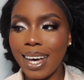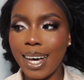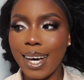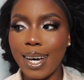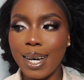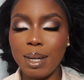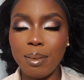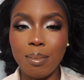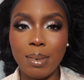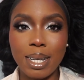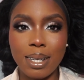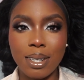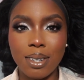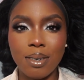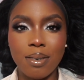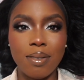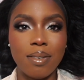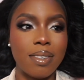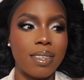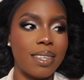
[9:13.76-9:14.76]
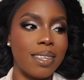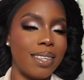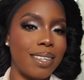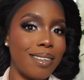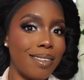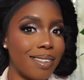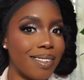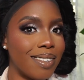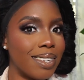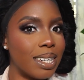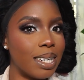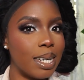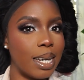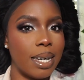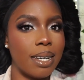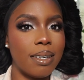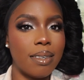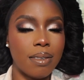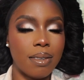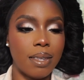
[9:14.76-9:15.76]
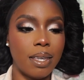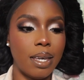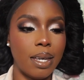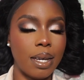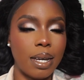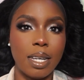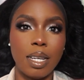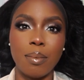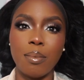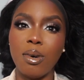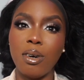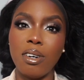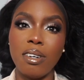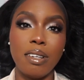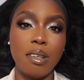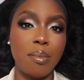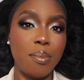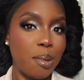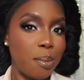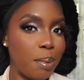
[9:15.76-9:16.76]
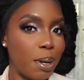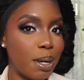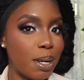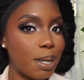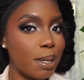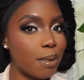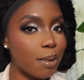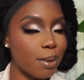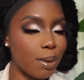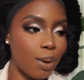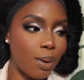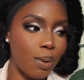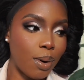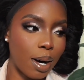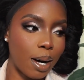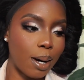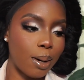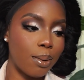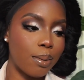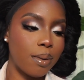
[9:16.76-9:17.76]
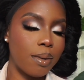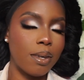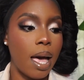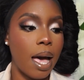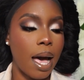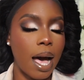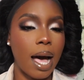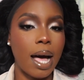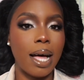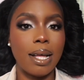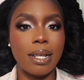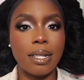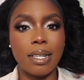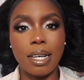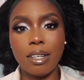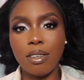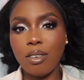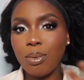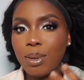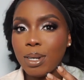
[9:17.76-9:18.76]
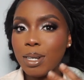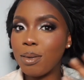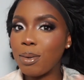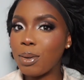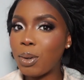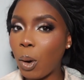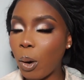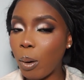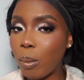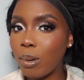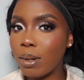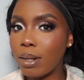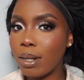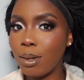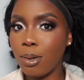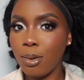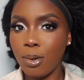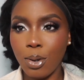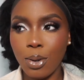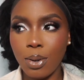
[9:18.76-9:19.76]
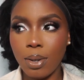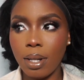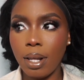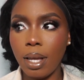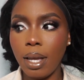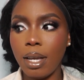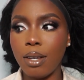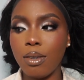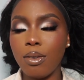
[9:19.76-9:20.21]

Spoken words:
Hi my loves, this is the next day and I'm currently preparing to go out, and I just wanted to come on and show you the hair.